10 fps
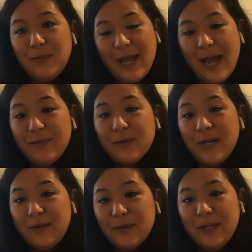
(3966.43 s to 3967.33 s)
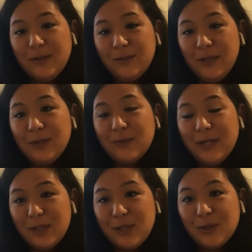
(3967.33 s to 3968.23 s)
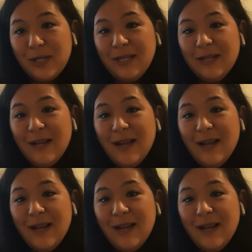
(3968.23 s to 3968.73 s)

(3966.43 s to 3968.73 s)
We have a rental registry.